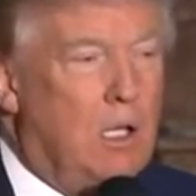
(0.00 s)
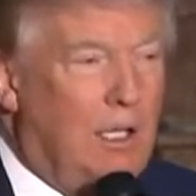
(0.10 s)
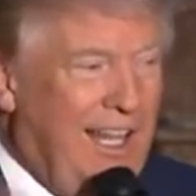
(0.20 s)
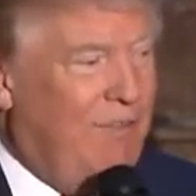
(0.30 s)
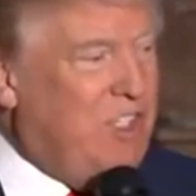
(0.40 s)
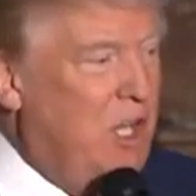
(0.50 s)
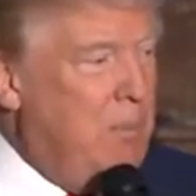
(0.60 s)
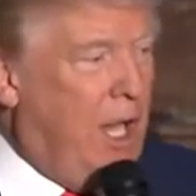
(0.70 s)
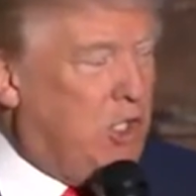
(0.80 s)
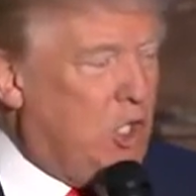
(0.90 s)
lives
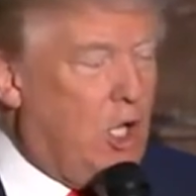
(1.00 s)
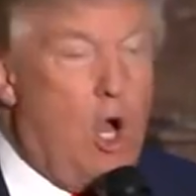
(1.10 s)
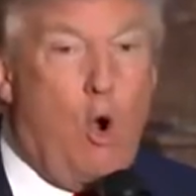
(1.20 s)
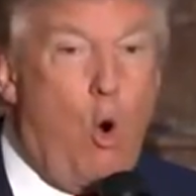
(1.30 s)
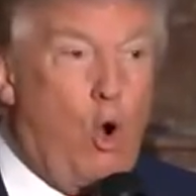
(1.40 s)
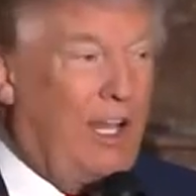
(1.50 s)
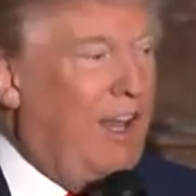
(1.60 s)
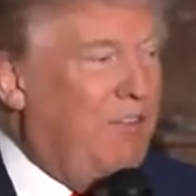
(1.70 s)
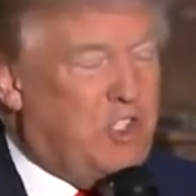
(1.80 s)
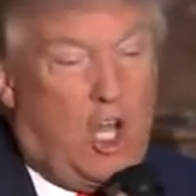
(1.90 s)
in Mexico or
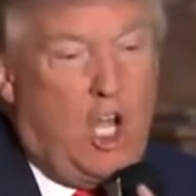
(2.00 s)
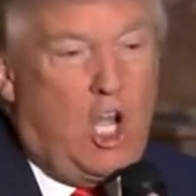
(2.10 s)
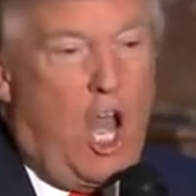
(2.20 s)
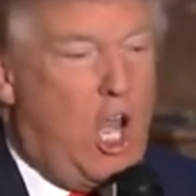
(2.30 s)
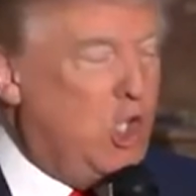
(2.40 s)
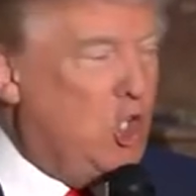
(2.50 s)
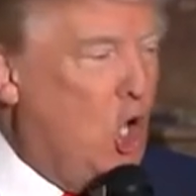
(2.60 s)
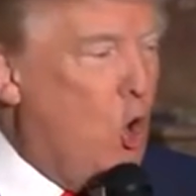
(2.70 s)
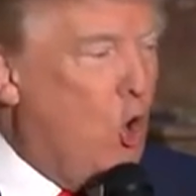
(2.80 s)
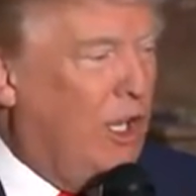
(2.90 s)
lives in
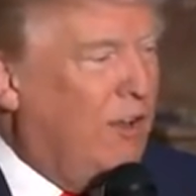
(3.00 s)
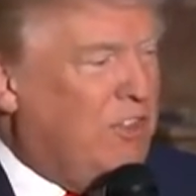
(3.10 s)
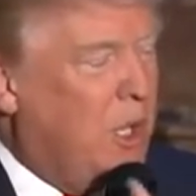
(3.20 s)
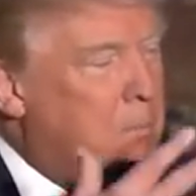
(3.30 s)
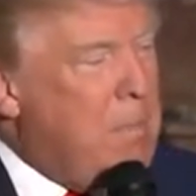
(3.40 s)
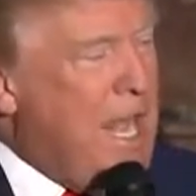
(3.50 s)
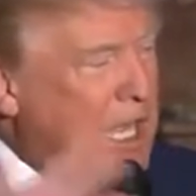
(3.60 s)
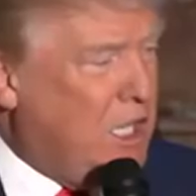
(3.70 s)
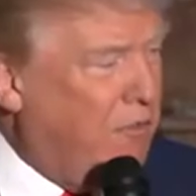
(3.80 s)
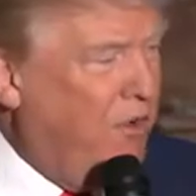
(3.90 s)
Asia or lives in
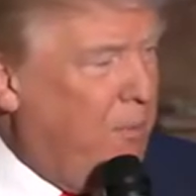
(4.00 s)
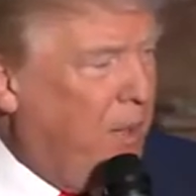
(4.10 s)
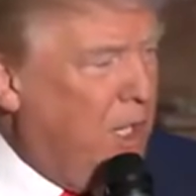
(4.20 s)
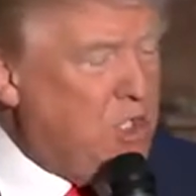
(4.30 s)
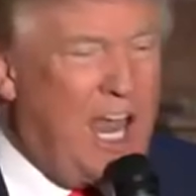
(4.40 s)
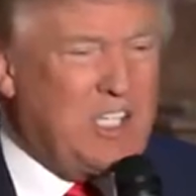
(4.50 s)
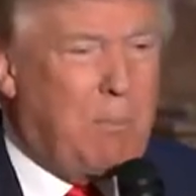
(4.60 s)
many different places,